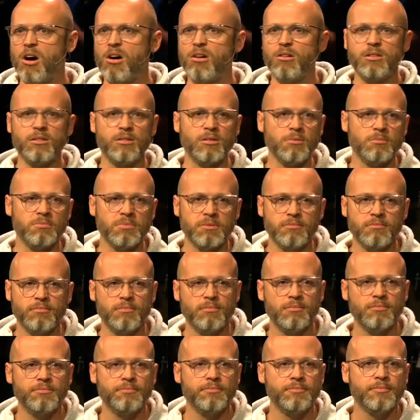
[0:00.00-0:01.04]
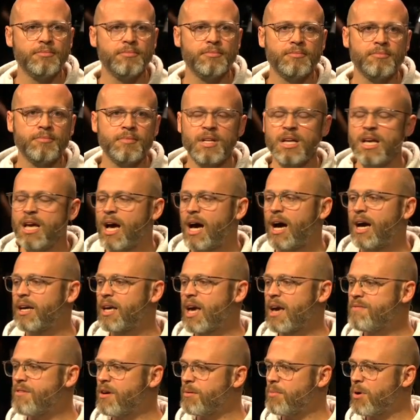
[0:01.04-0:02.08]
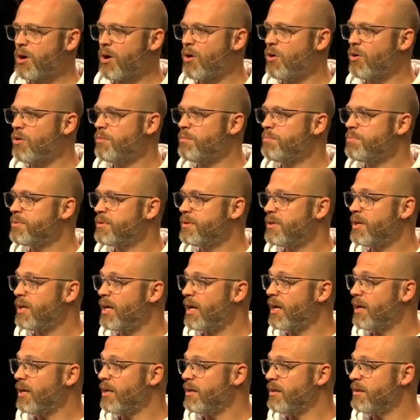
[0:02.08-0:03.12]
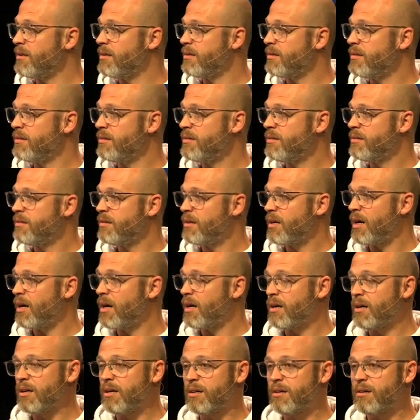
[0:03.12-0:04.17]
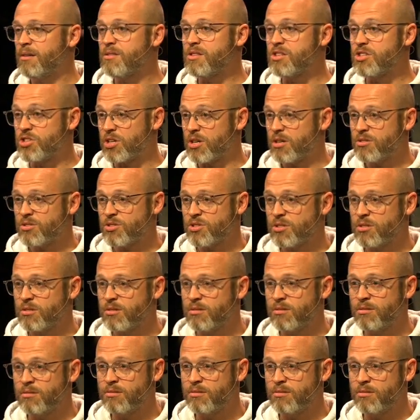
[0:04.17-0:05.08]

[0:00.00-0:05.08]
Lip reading: All hope. I gave up hope in the church.